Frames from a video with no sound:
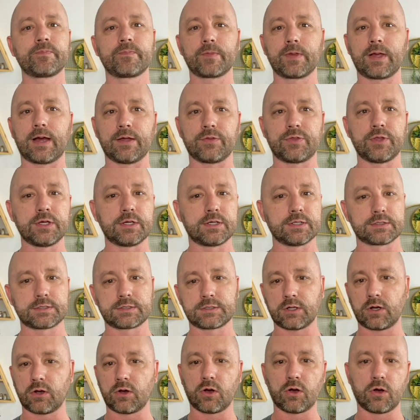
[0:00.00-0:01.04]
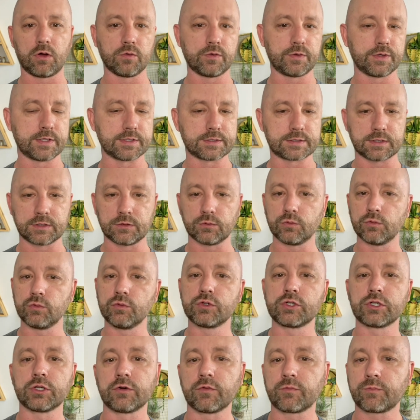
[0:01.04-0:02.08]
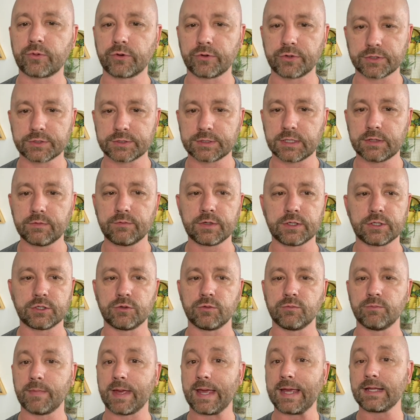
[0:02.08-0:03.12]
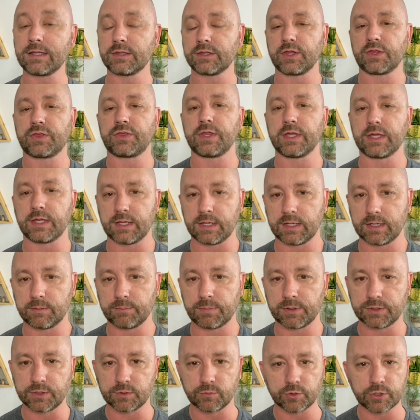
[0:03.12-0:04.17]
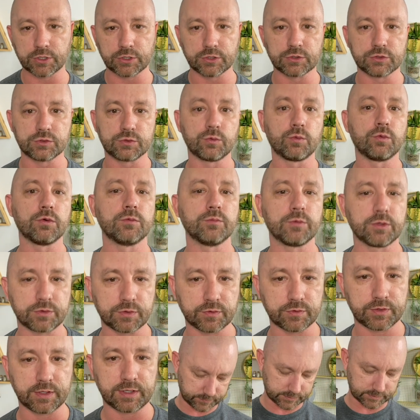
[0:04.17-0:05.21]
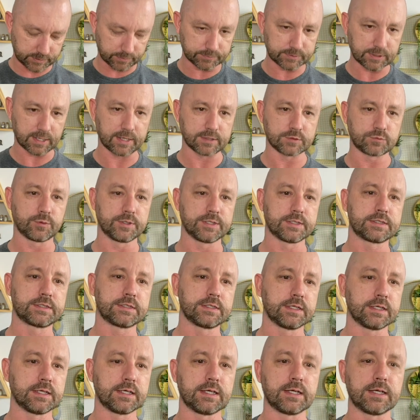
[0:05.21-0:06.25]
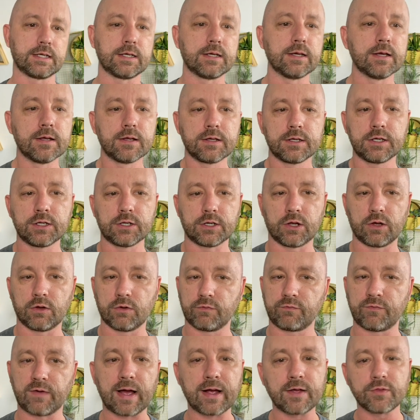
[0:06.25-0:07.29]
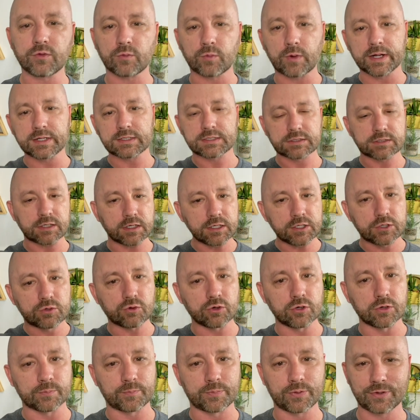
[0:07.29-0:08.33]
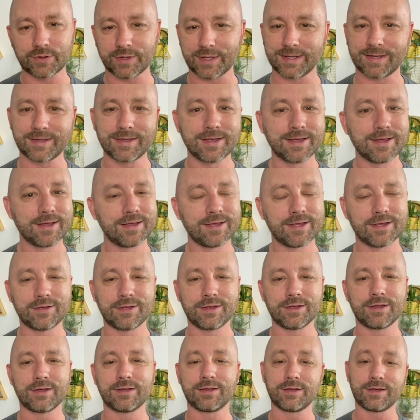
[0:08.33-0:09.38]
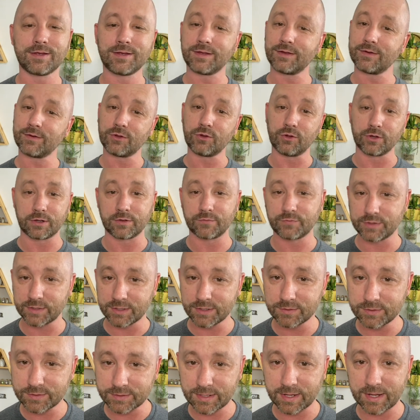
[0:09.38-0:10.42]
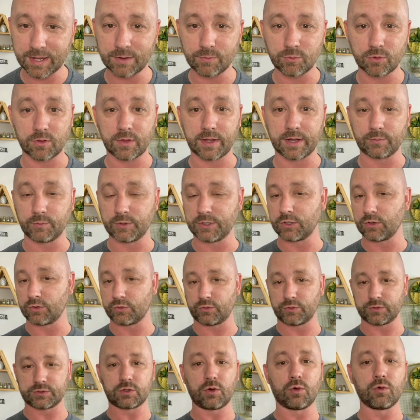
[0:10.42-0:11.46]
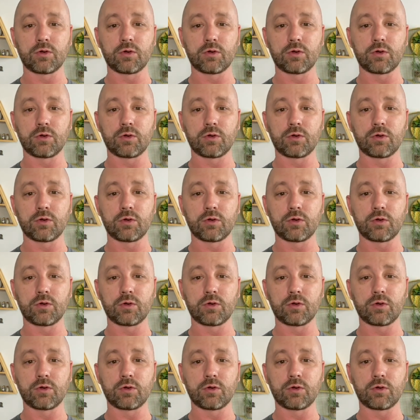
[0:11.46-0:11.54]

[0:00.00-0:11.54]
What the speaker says: I think it's all this illusion of productivity. You make the thing, but then what are you doing with the thing? Sometimes we see, find the right study group. Like, look, if at the end of the day, we go through this whole